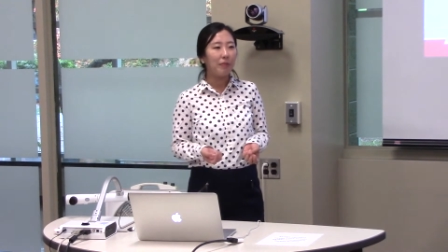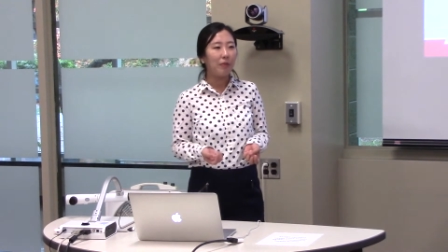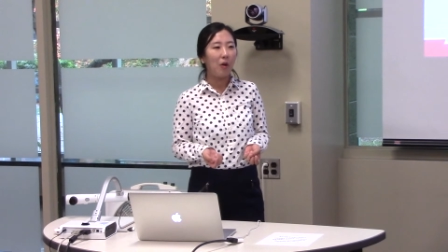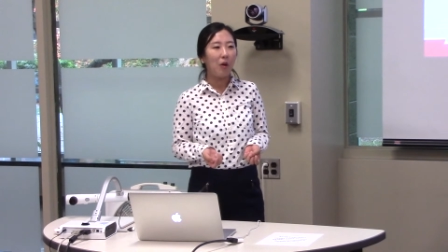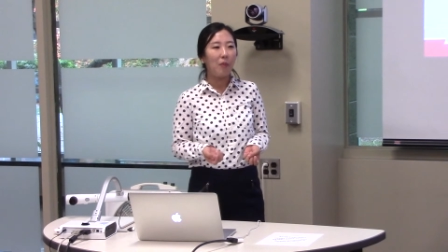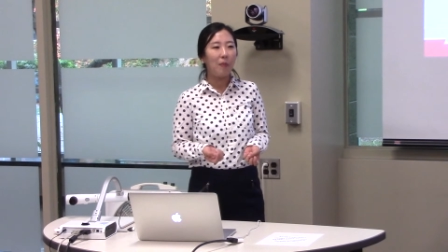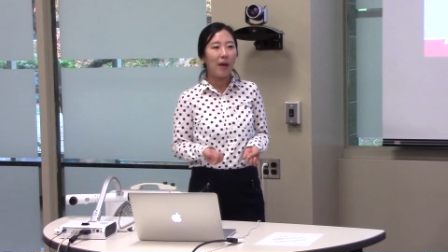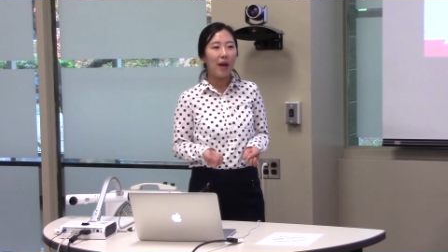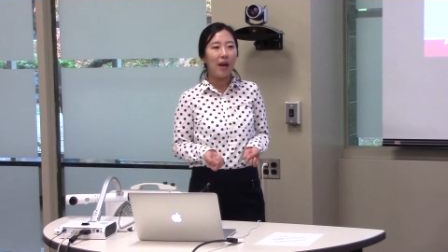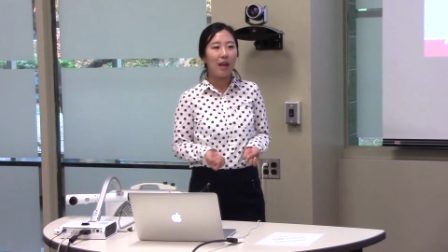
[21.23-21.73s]

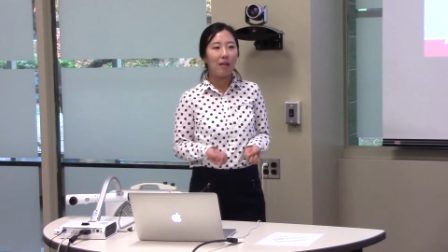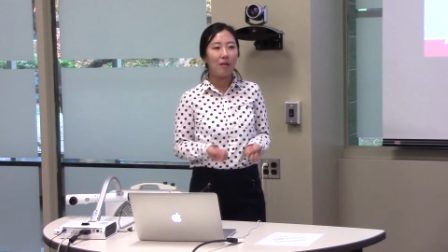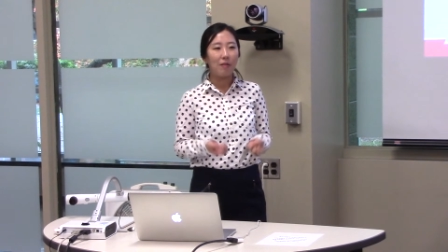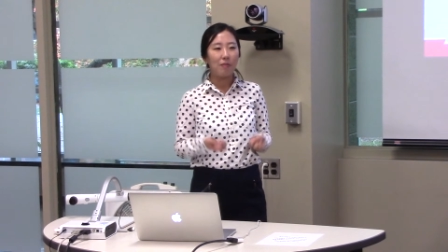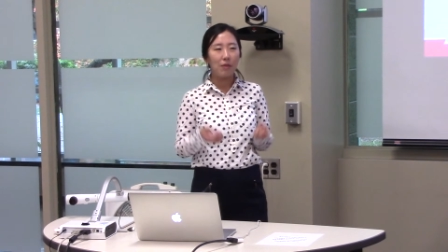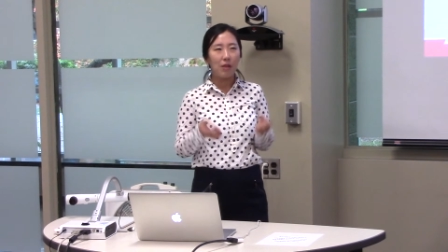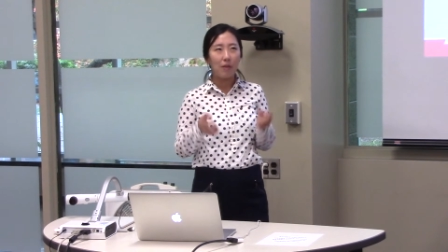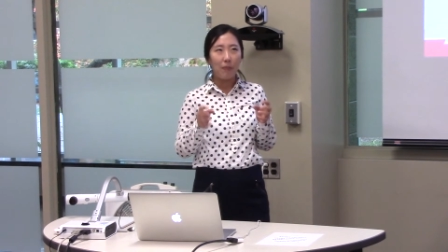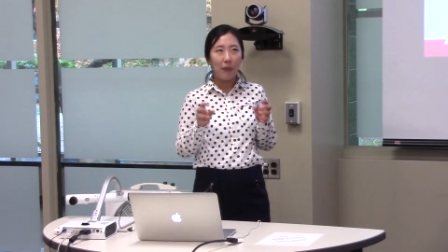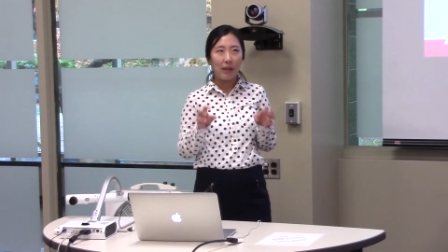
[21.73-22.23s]
provide
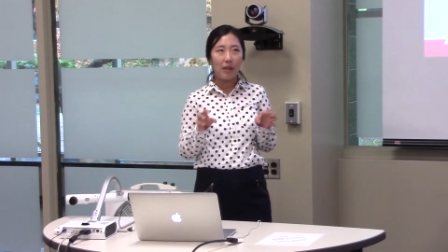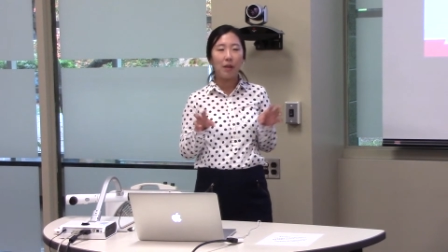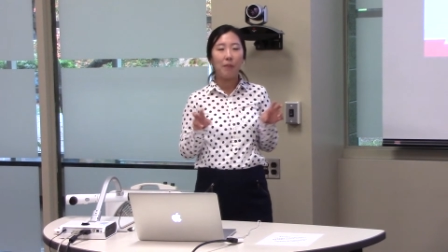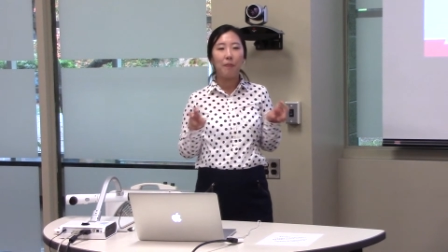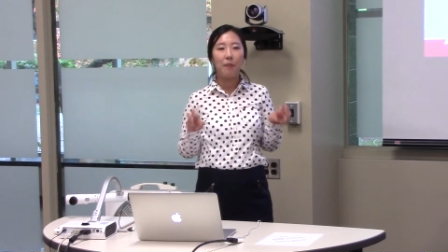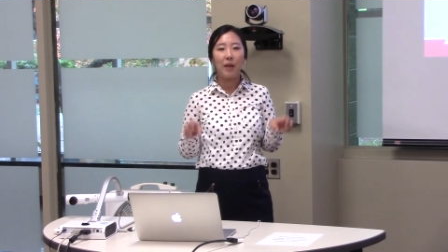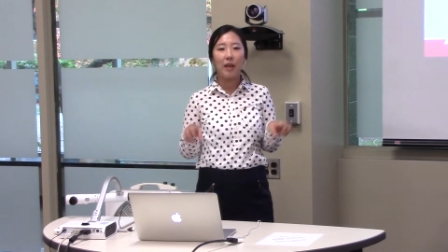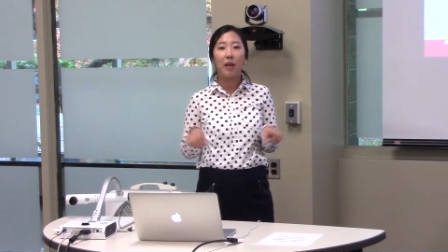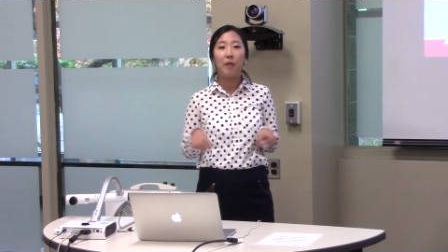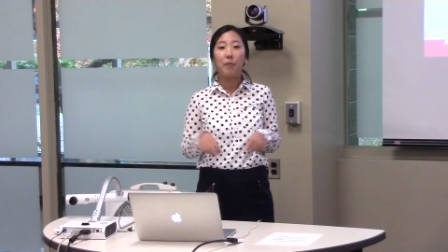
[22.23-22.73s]

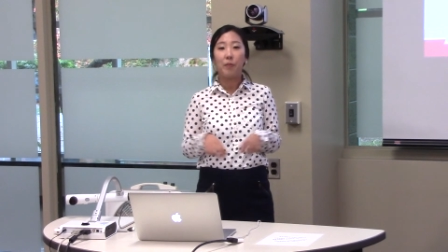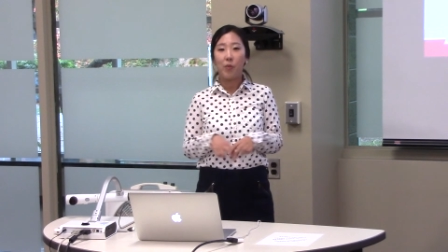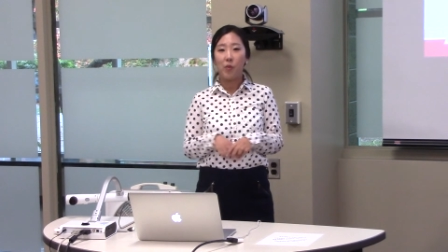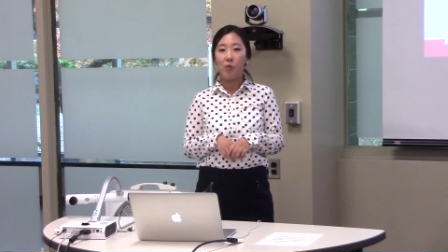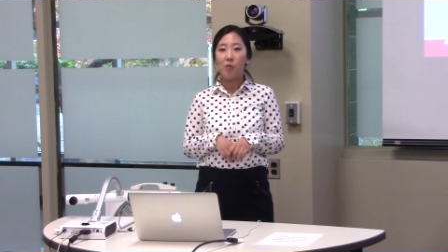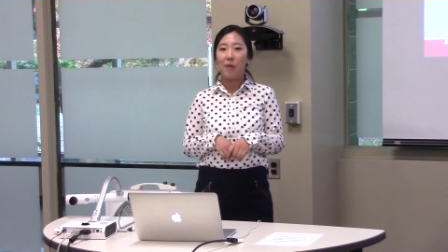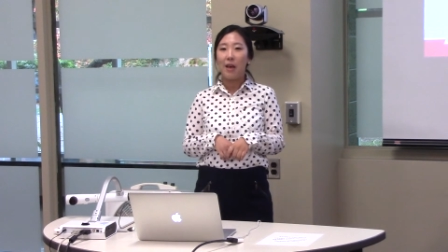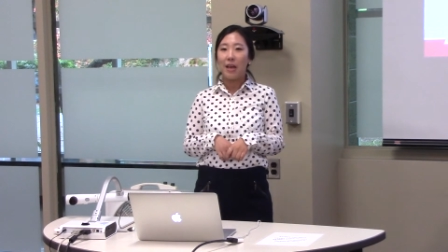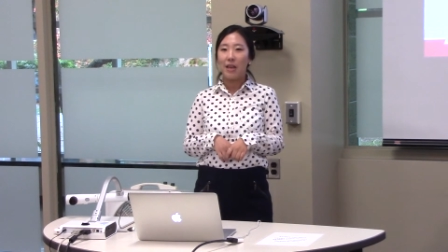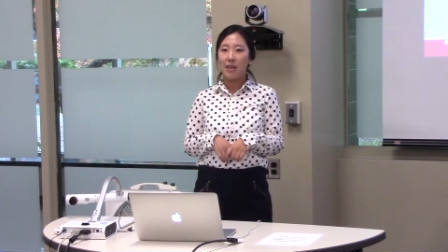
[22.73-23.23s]
specific
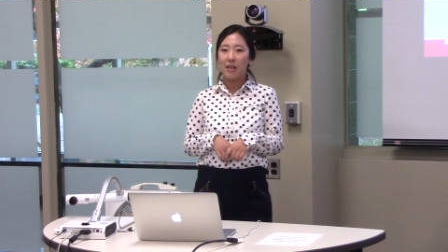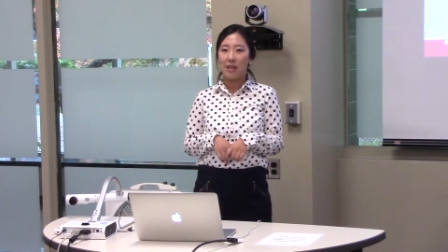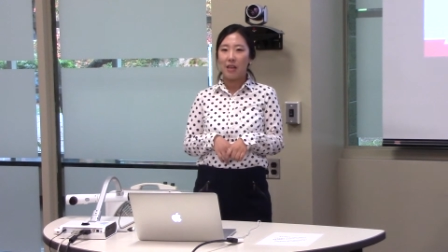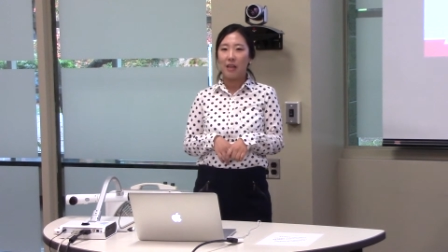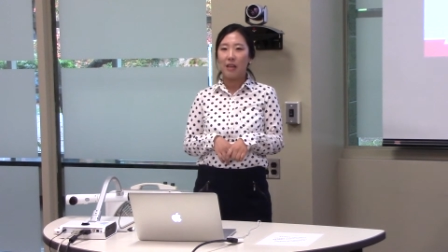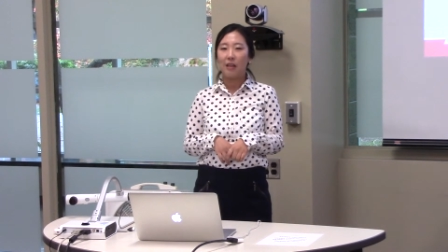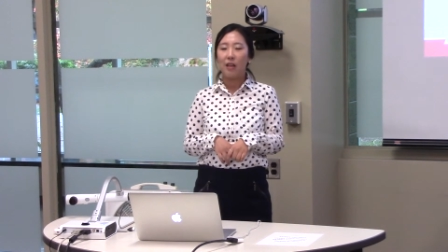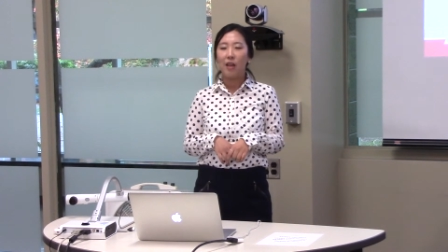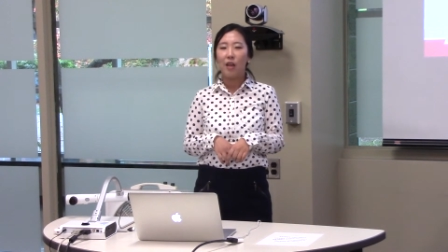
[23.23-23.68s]
information.